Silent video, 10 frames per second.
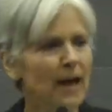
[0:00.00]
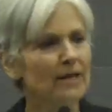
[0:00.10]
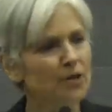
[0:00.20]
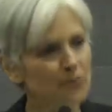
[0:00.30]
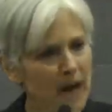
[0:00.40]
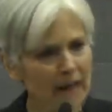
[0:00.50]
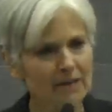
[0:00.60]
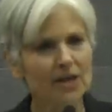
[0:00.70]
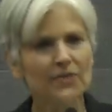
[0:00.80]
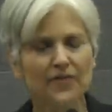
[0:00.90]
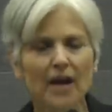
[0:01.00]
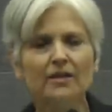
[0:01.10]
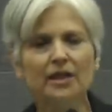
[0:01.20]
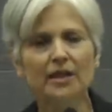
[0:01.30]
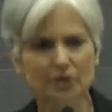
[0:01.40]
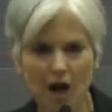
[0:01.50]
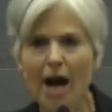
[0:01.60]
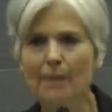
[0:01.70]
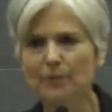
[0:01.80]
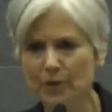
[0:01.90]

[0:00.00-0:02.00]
by directly funding job